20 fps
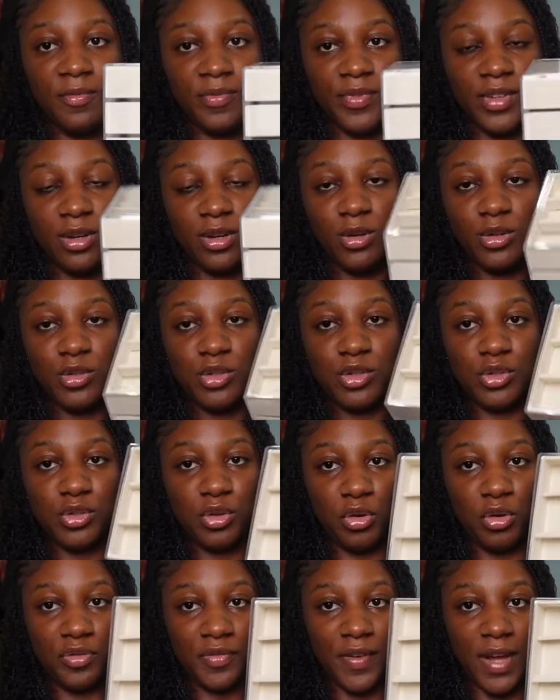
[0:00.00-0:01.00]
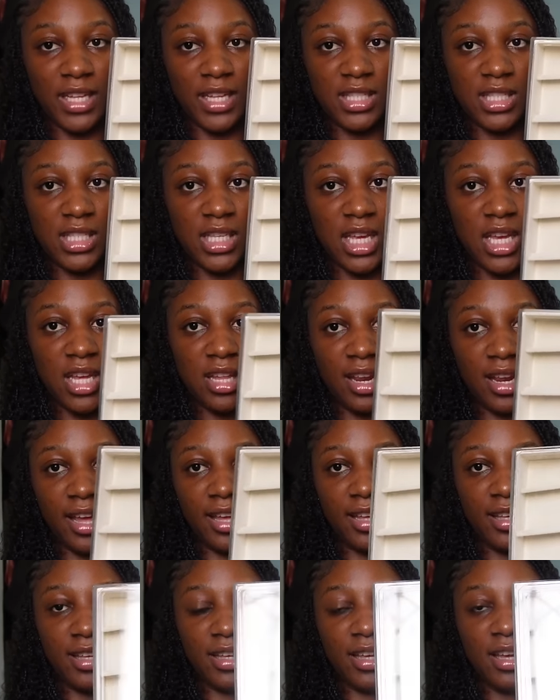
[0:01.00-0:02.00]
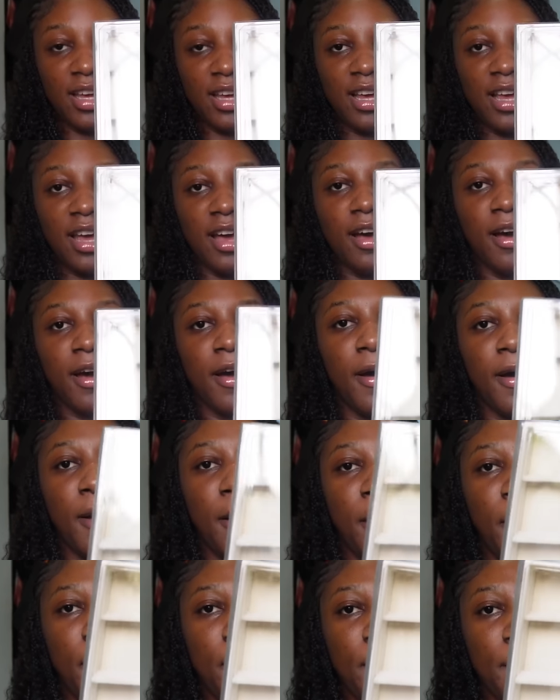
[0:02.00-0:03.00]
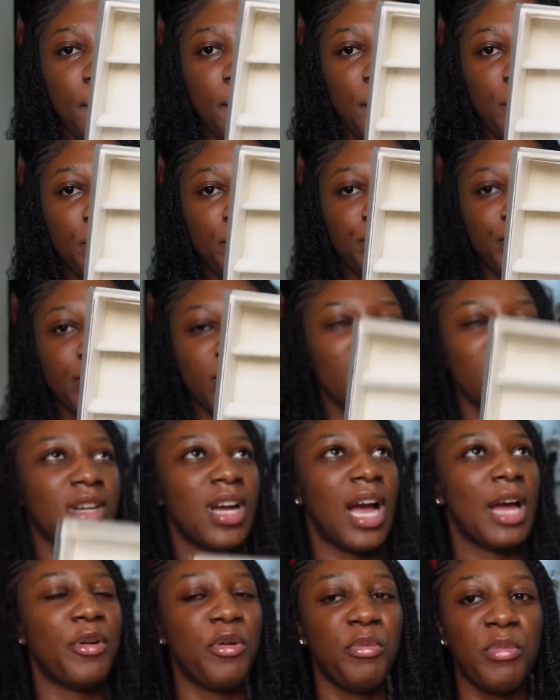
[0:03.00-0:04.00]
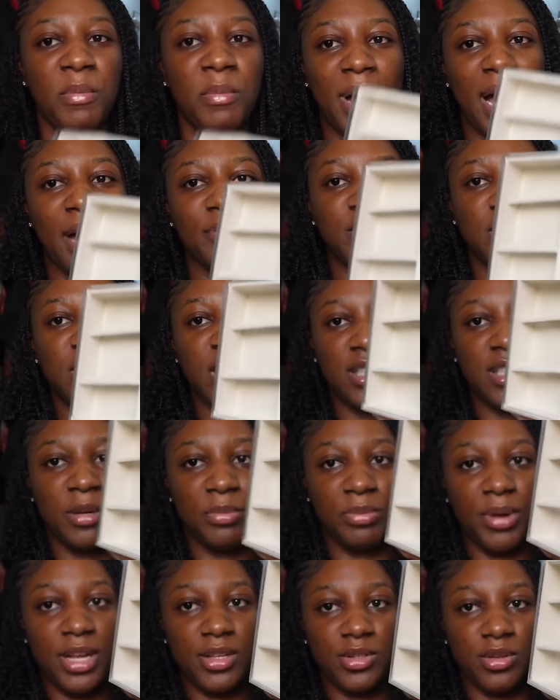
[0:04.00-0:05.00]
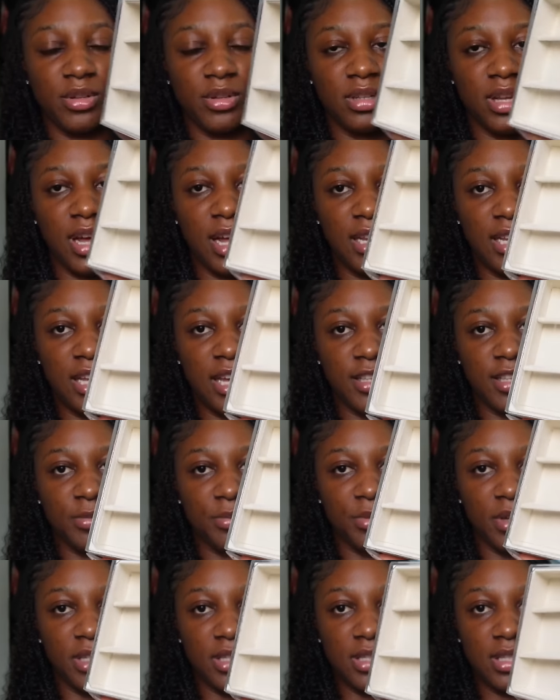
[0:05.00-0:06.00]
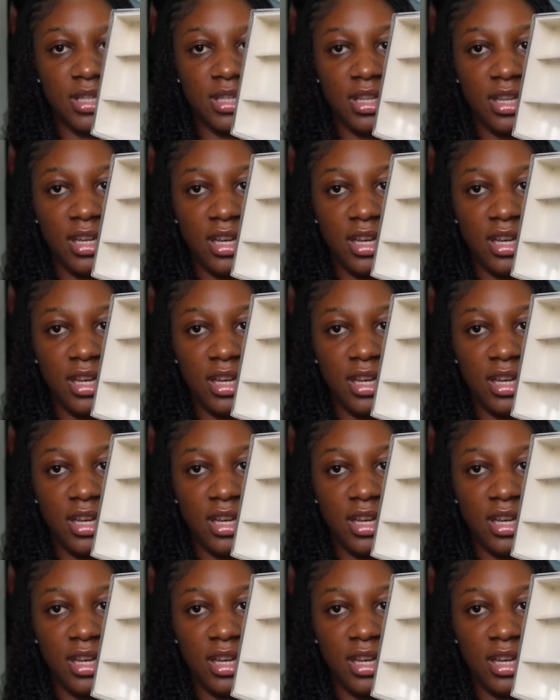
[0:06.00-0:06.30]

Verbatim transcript: it looks so fancy. like, um, I don't remember. I have to check the price on AliExpress.